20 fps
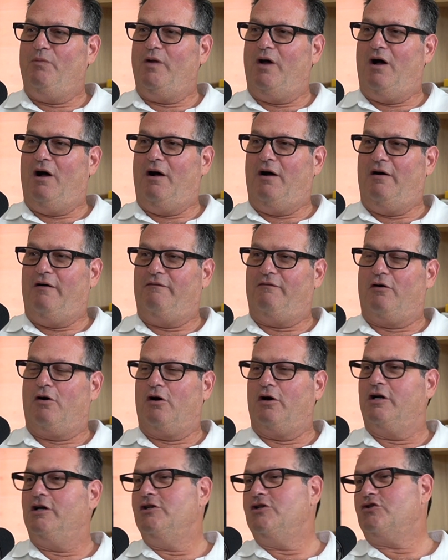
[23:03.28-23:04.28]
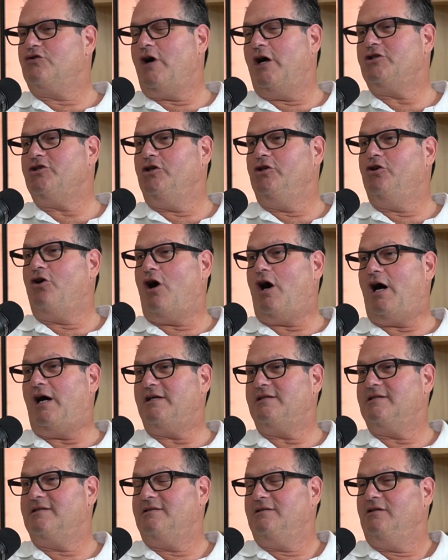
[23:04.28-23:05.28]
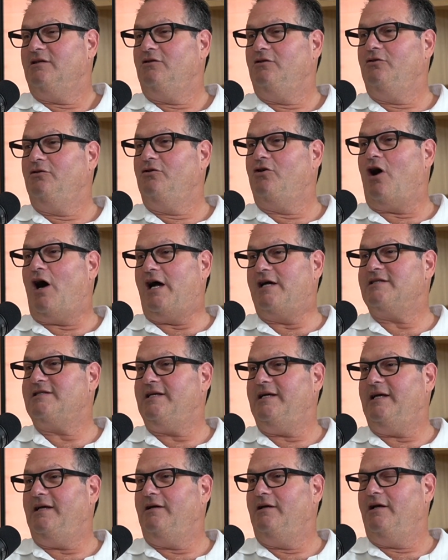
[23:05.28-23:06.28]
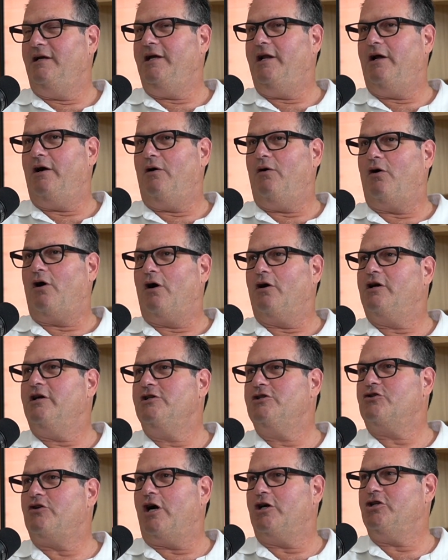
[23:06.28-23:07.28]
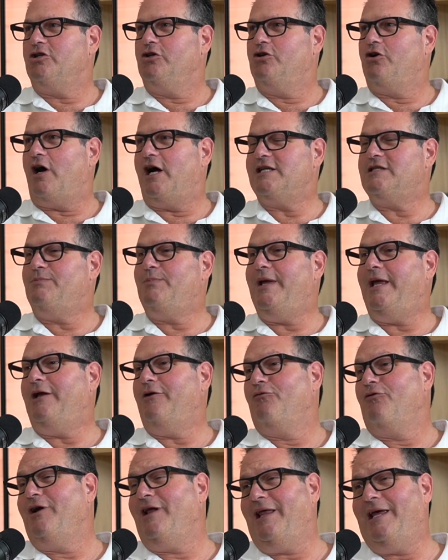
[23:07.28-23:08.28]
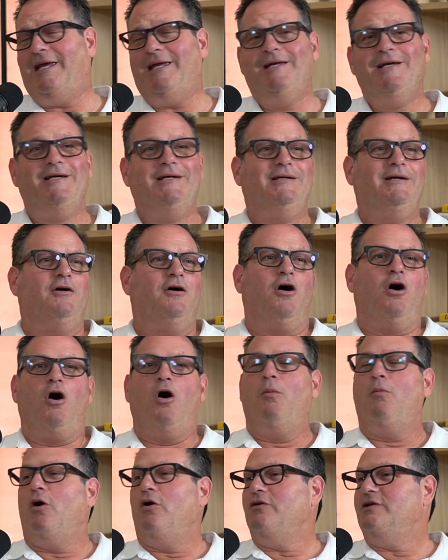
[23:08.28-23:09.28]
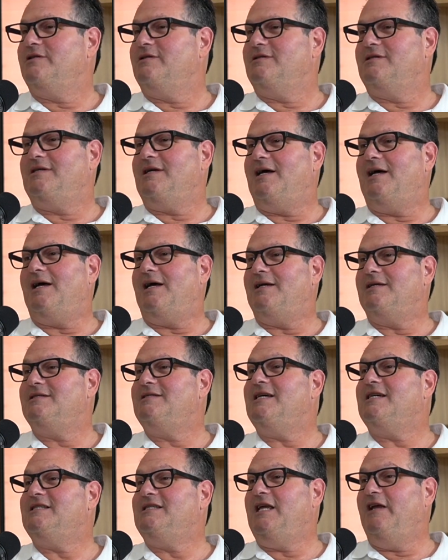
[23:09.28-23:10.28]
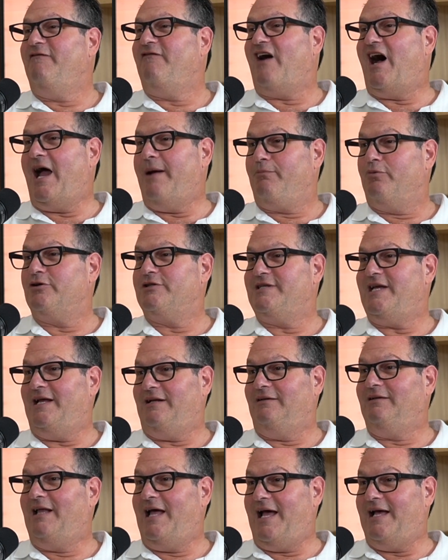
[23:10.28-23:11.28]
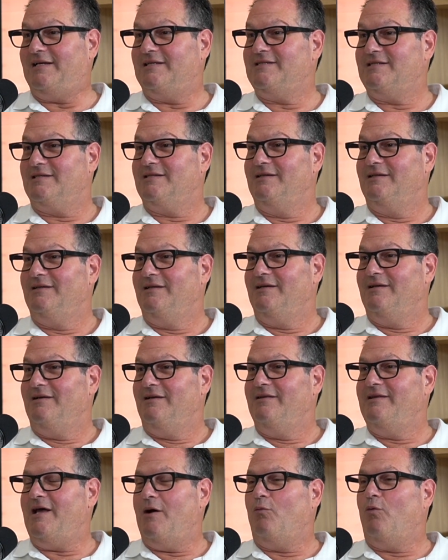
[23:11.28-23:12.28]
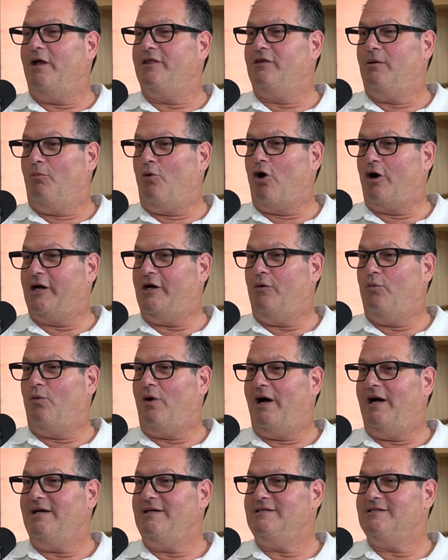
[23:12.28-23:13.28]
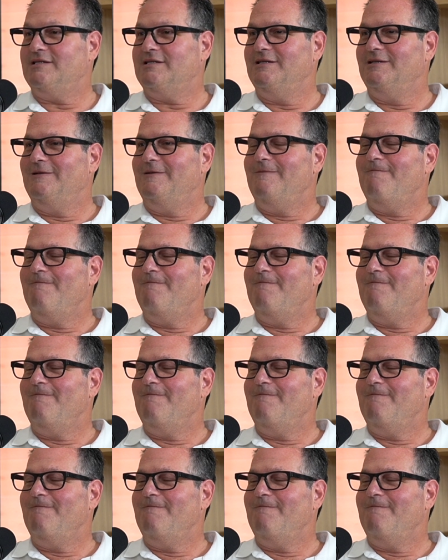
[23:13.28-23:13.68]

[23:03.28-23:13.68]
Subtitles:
of our construction costs, our construction costs being really almost 65% less than what the market was.